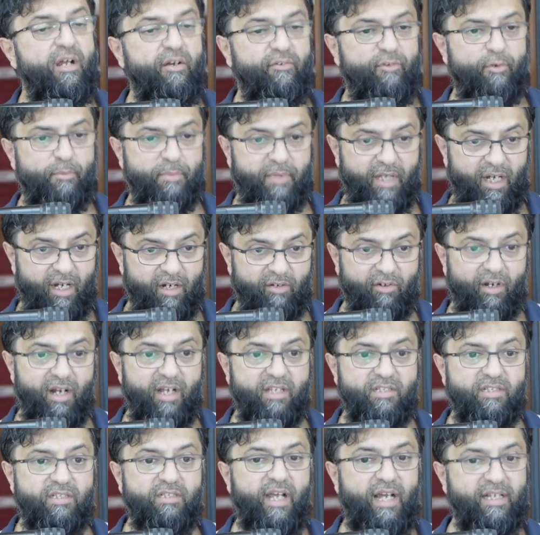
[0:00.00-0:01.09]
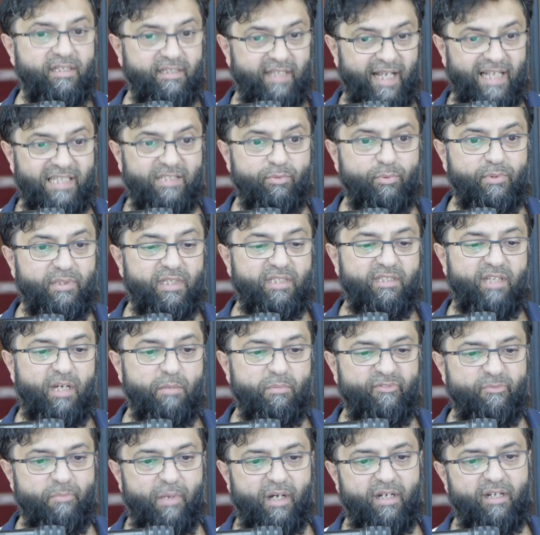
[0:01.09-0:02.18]
from the horizon and that's when the time
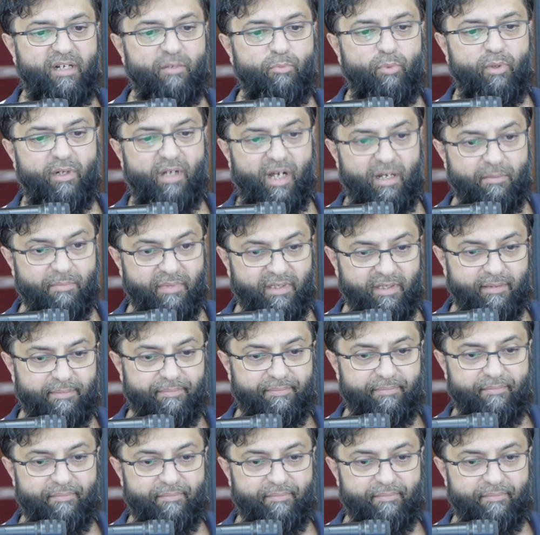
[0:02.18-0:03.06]
of Maghrib will come in.